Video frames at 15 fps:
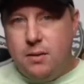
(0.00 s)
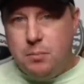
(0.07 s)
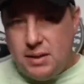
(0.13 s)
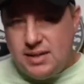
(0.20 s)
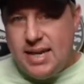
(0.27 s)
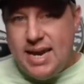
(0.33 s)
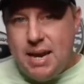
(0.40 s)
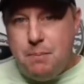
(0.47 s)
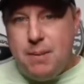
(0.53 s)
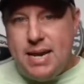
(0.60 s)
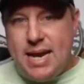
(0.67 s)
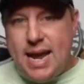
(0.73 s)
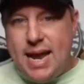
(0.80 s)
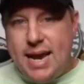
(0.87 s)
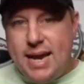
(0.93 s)
But the
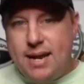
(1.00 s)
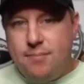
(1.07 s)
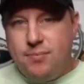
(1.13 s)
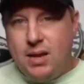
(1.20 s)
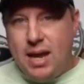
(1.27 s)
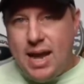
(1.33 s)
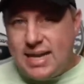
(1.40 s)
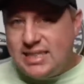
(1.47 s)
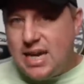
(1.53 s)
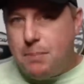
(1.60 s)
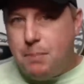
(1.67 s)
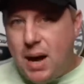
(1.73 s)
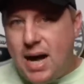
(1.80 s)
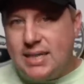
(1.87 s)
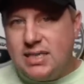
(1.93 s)
NBA has
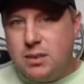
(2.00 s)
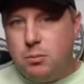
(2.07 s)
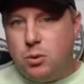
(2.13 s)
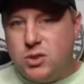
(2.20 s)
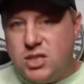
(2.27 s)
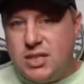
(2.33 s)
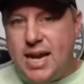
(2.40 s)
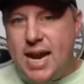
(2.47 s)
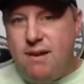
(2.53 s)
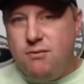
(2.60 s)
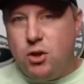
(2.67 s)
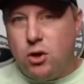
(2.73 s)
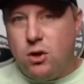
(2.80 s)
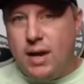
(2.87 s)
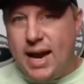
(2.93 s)
a possible
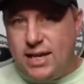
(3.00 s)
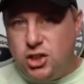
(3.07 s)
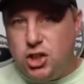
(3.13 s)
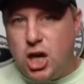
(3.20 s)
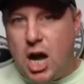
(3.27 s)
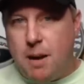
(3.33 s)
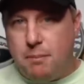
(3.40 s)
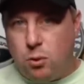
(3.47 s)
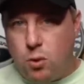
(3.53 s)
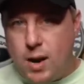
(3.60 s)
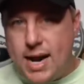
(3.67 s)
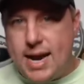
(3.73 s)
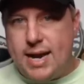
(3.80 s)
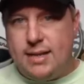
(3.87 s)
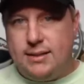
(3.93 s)
savior in Ja
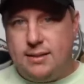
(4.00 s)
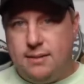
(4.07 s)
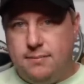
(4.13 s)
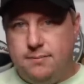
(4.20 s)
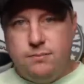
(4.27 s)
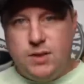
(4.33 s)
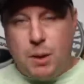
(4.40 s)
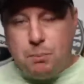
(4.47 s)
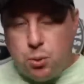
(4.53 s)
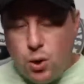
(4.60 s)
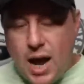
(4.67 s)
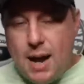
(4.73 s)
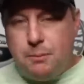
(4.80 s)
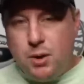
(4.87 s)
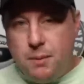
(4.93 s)
Morant. The
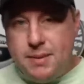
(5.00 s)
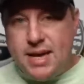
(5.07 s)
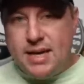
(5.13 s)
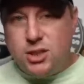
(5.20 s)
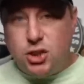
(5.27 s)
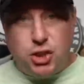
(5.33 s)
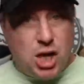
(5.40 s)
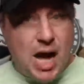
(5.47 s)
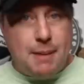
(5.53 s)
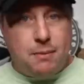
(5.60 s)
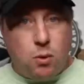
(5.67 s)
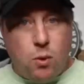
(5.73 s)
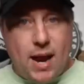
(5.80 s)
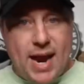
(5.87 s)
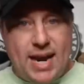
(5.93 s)
problem is Ja
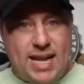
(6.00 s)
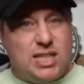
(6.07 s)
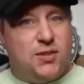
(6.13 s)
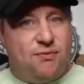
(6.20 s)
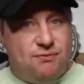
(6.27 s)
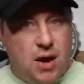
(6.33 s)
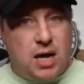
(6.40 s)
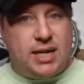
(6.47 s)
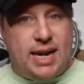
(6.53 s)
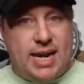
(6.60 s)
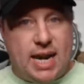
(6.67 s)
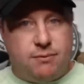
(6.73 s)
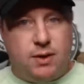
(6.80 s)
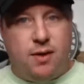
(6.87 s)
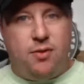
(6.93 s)
Morant is
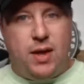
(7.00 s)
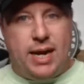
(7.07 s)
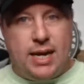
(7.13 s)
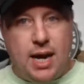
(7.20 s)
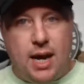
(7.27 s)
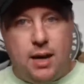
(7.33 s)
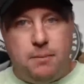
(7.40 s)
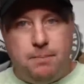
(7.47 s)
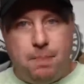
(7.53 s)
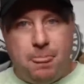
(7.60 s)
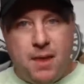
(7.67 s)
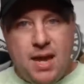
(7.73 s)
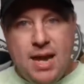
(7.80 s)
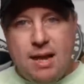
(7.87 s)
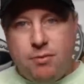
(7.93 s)
fucking everything up.
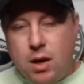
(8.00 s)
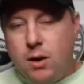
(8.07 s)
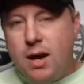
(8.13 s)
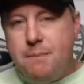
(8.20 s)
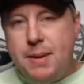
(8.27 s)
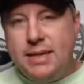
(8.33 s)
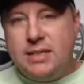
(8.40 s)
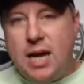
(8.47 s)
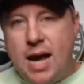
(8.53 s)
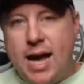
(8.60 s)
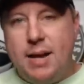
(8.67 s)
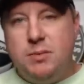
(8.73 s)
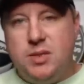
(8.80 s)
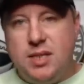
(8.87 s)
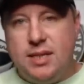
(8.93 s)
There have been
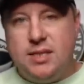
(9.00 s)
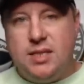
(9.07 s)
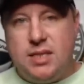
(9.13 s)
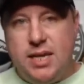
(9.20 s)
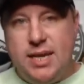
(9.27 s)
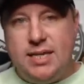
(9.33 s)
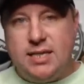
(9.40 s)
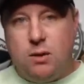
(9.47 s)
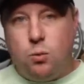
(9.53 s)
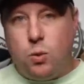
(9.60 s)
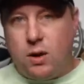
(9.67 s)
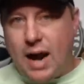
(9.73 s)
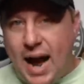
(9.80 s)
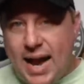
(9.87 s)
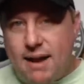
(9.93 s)
times this season
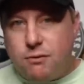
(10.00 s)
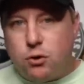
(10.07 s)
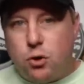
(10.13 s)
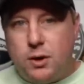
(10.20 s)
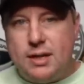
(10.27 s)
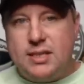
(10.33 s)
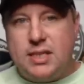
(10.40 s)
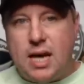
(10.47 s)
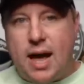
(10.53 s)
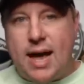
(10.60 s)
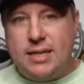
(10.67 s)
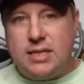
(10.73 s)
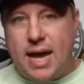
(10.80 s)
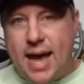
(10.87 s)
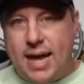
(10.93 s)
where I have
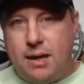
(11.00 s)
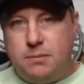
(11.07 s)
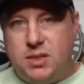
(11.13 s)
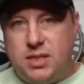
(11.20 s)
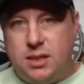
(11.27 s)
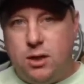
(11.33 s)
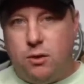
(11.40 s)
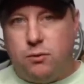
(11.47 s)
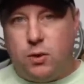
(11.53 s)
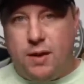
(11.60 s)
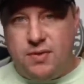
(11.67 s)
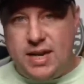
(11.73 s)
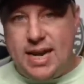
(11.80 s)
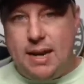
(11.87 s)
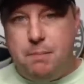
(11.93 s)
criticized Adam Silver
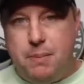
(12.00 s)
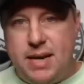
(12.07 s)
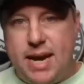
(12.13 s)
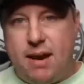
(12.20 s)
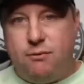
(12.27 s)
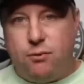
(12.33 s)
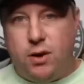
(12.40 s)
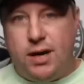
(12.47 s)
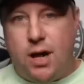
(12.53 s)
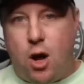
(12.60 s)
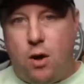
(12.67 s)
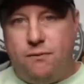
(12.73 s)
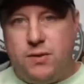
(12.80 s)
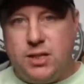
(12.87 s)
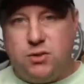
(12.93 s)
in the NBA front
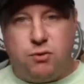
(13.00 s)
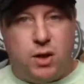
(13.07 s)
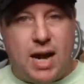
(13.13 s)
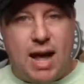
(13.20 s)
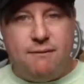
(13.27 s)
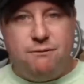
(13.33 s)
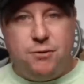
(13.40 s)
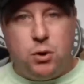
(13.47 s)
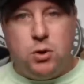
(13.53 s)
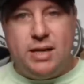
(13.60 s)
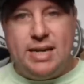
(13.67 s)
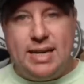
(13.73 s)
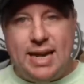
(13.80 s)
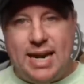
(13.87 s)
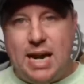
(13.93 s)
office for not
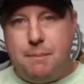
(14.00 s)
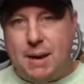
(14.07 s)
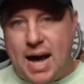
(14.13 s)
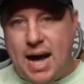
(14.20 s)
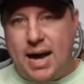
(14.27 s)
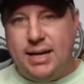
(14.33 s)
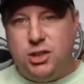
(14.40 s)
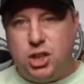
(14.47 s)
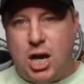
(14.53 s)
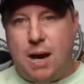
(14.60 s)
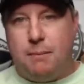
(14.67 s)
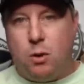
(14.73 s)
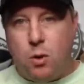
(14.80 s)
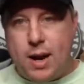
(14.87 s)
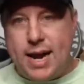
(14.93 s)
fully getting behind Ja
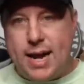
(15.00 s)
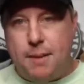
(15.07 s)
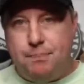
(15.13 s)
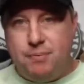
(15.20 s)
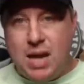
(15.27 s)
Morant.